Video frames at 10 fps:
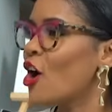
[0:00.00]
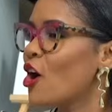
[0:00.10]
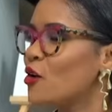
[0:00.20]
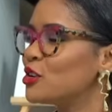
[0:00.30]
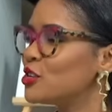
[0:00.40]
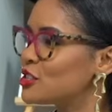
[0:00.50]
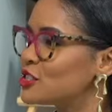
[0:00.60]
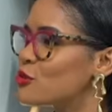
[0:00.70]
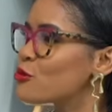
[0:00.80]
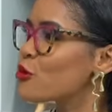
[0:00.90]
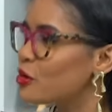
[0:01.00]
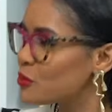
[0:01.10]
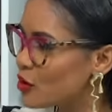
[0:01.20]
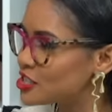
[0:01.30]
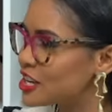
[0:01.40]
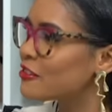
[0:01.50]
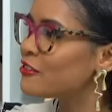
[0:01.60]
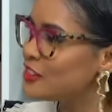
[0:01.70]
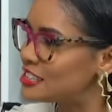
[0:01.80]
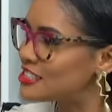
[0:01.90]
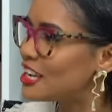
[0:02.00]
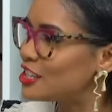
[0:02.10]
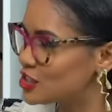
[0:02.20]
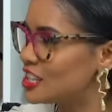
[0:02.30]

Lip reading: How does the RUN project fit into